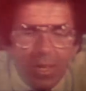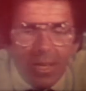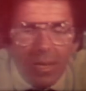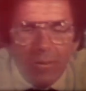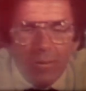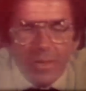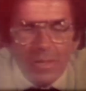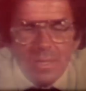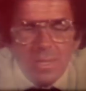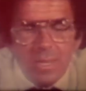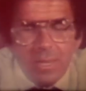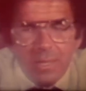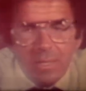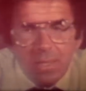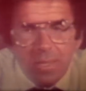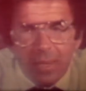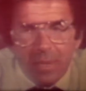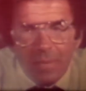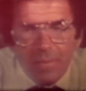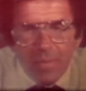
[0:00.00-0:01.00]
letter which
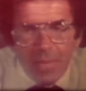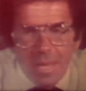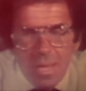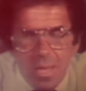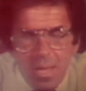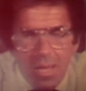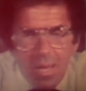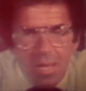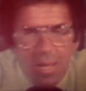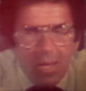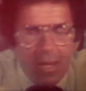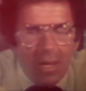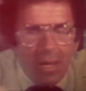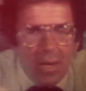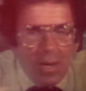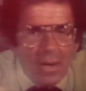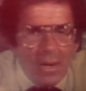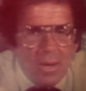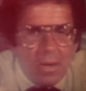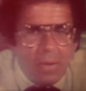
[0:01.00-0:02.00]
says,
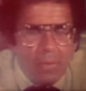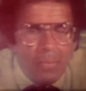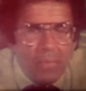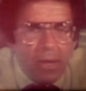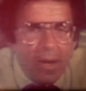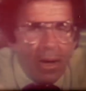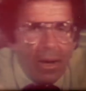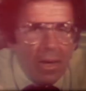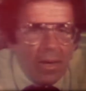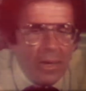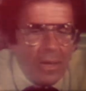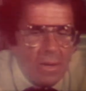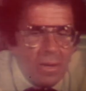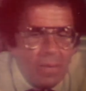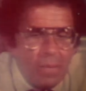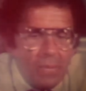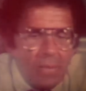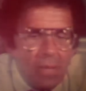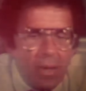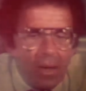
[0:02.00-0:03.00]

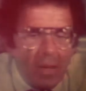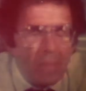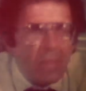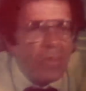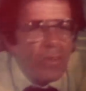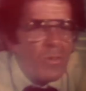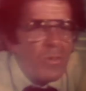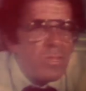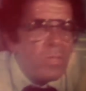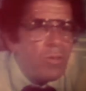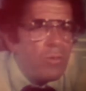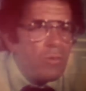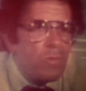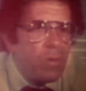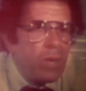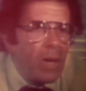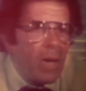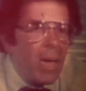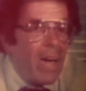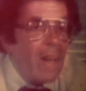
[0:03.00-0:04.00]
I, I'll see you
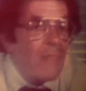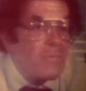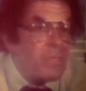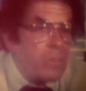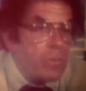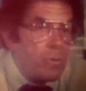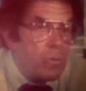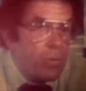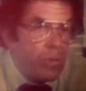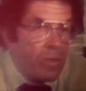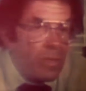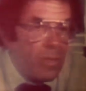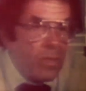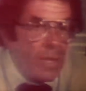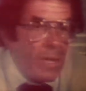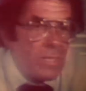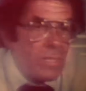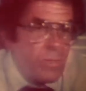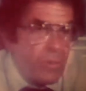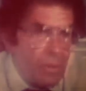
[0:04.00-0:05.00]
soon, I have to,
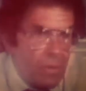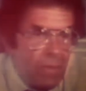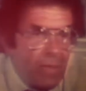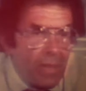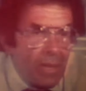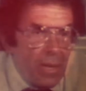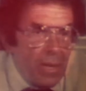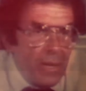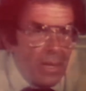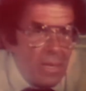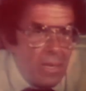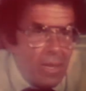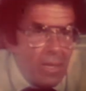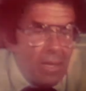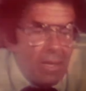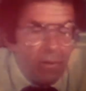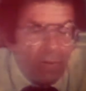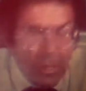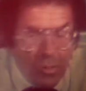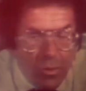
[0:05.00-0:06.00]
that sort of thing.
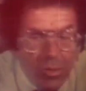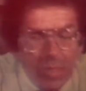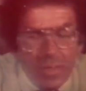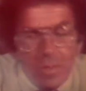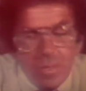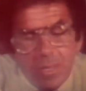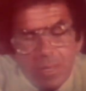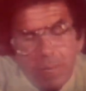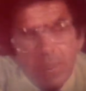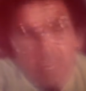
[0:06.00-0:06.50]
There is also some